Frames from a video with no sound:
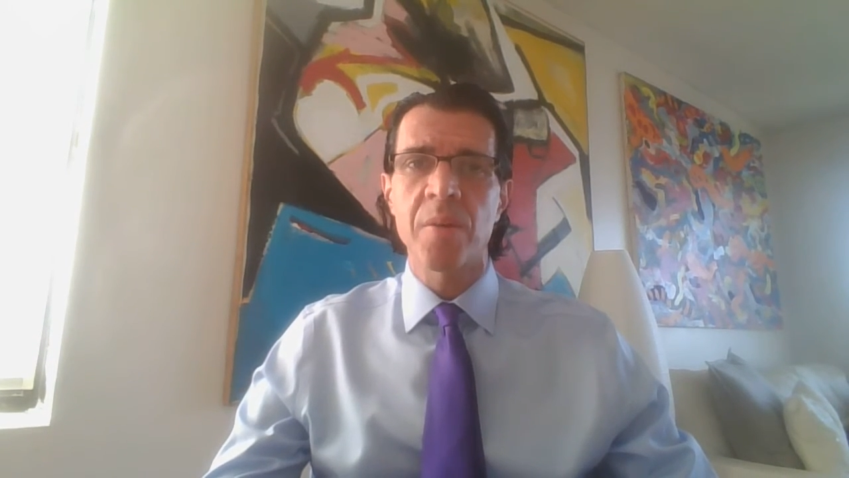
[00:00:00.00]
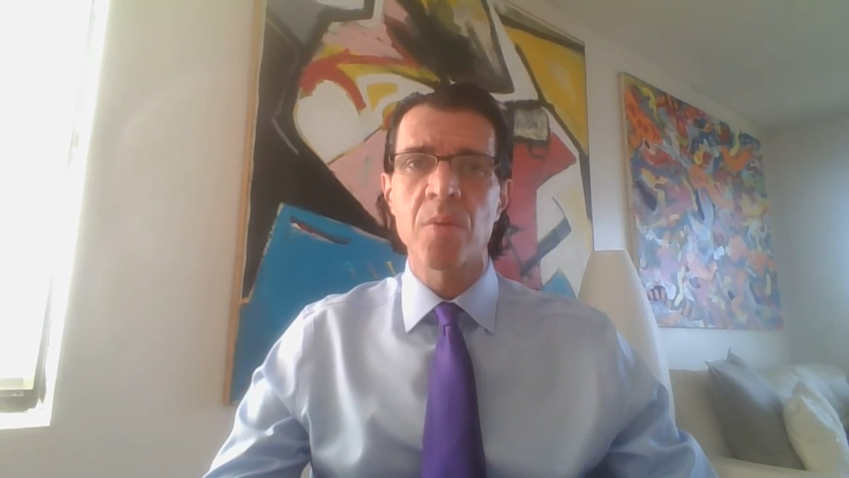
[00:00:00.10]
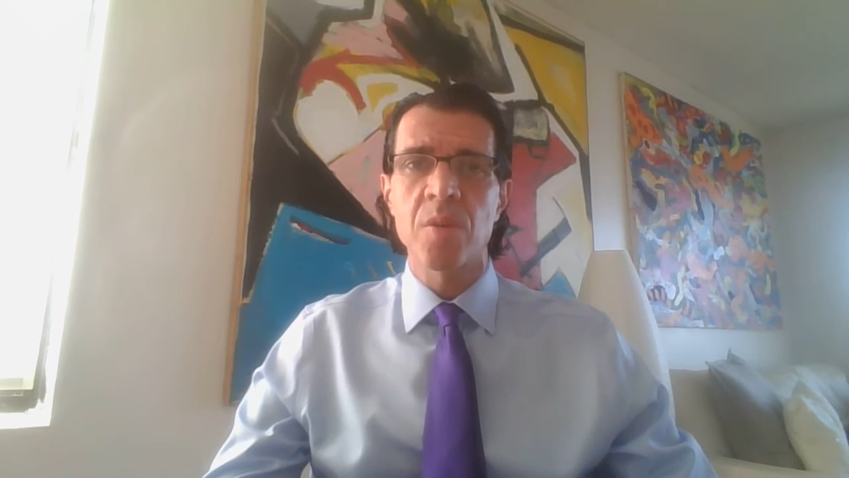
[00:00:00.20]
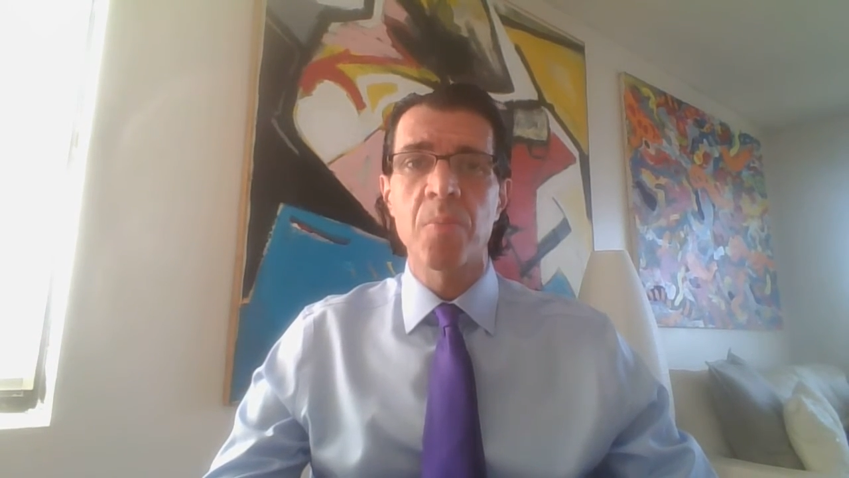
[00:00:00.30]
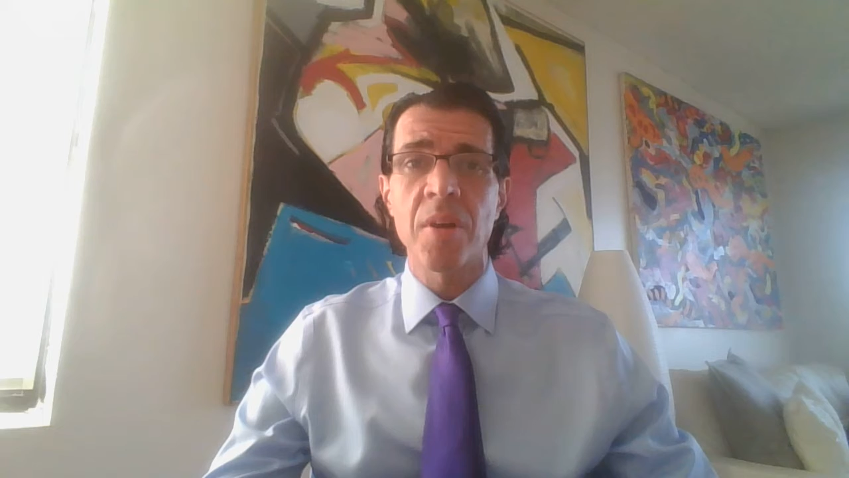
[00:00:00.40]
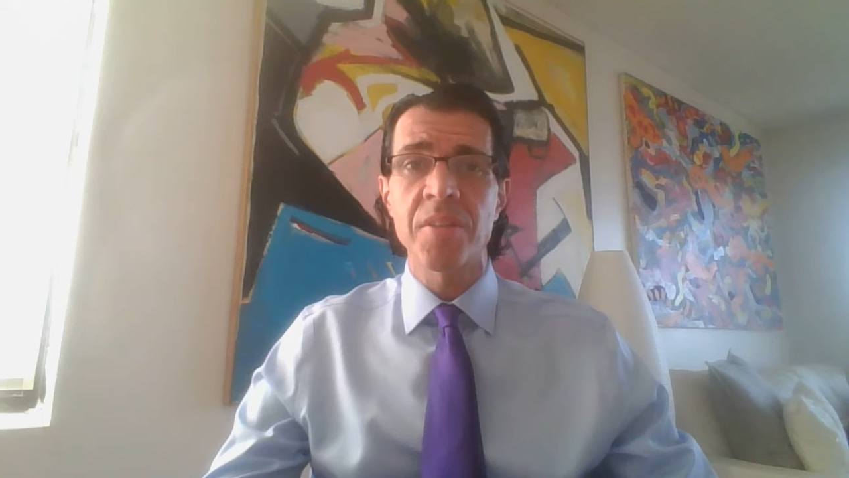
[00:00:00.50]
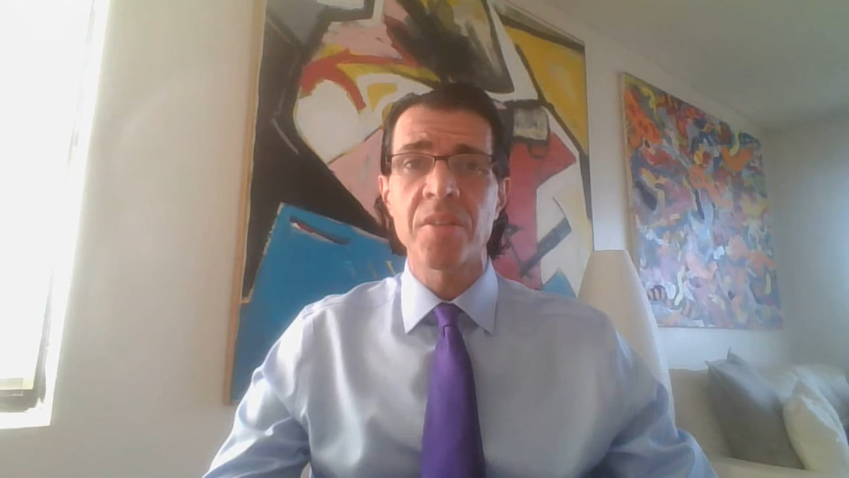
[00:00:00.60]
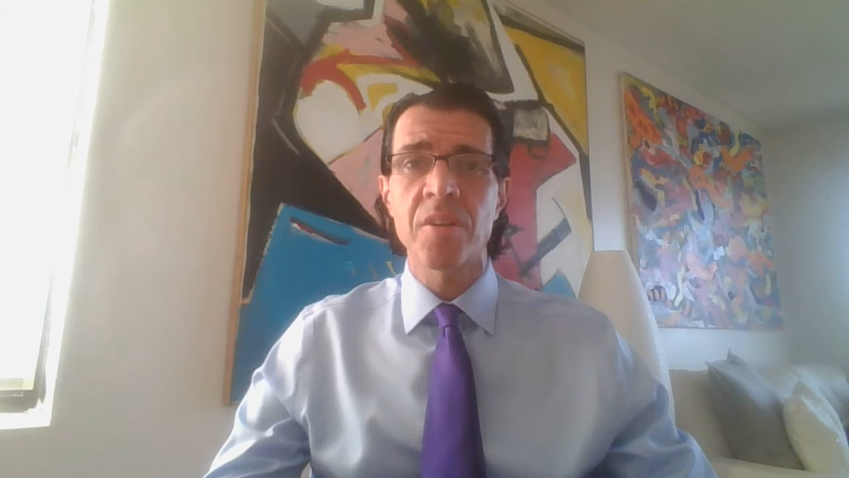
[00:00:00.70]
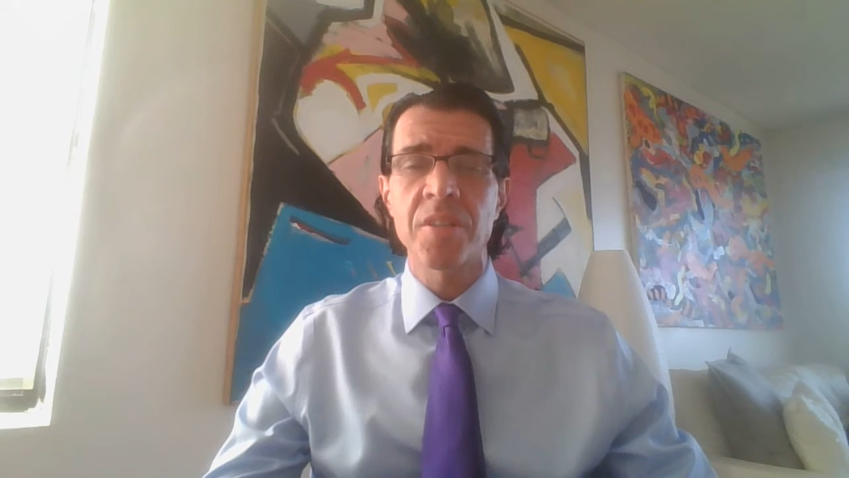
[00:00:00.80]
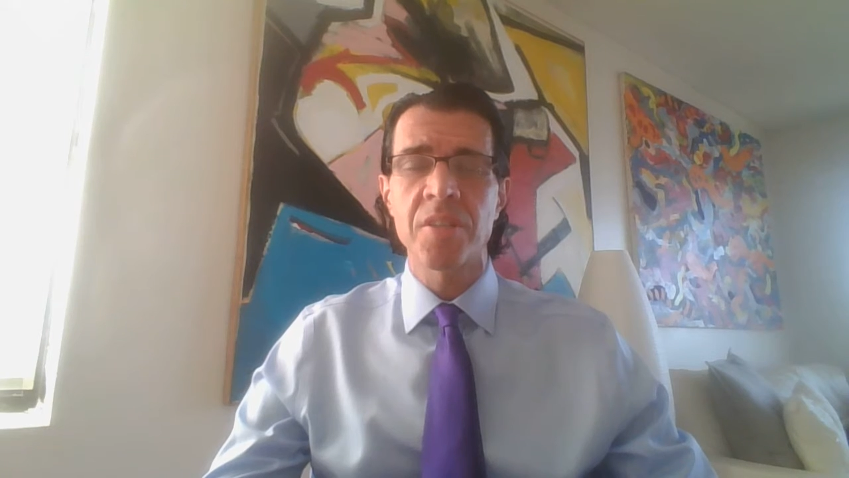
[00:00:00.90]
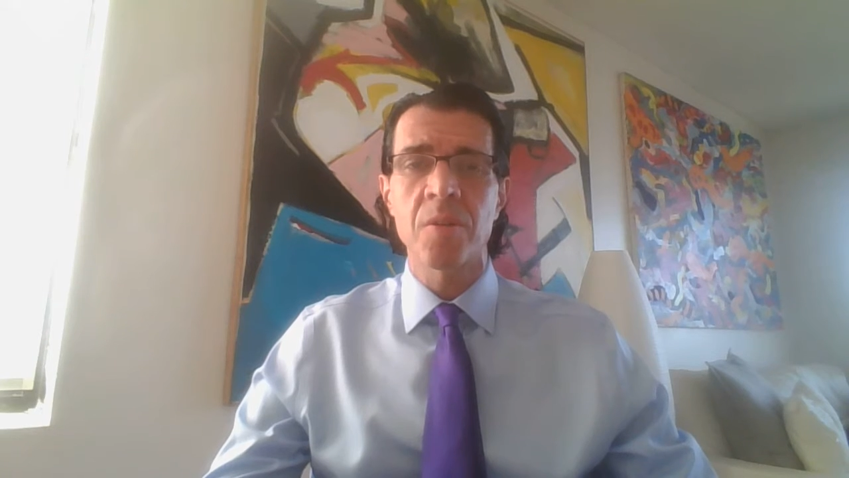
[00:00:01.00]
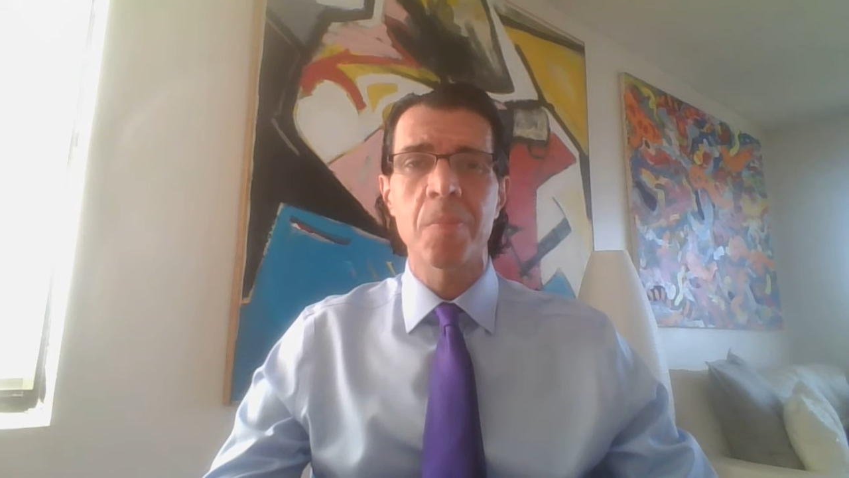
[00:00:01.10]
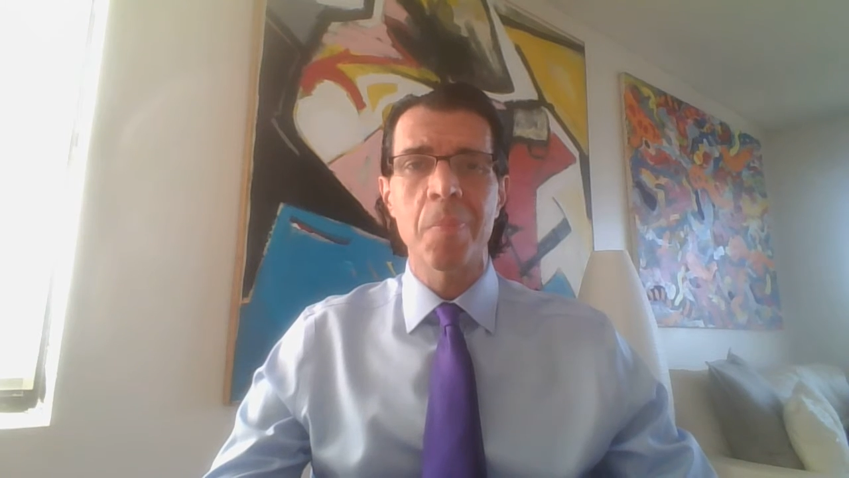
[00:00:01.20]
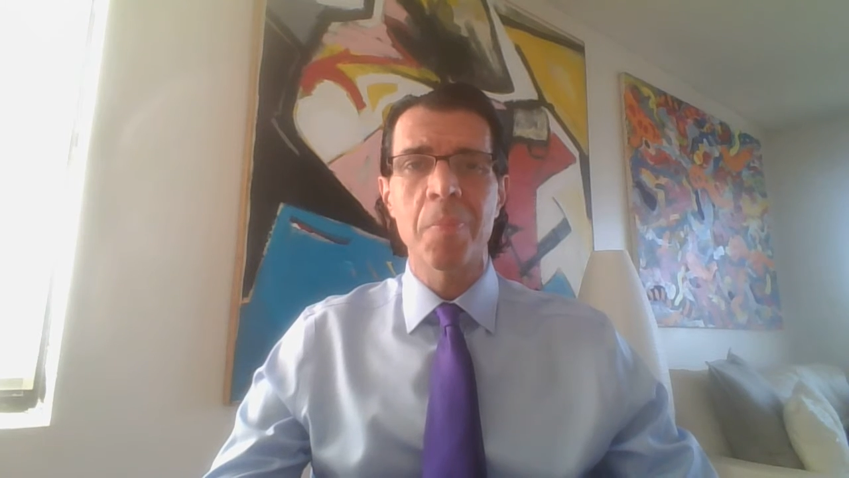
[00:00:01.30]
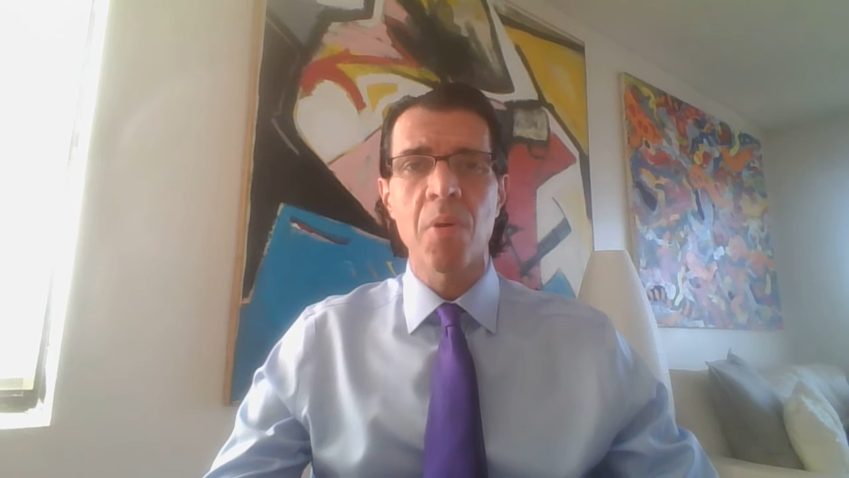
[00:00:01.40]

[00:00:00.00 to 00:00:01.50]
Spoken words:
there was a presidential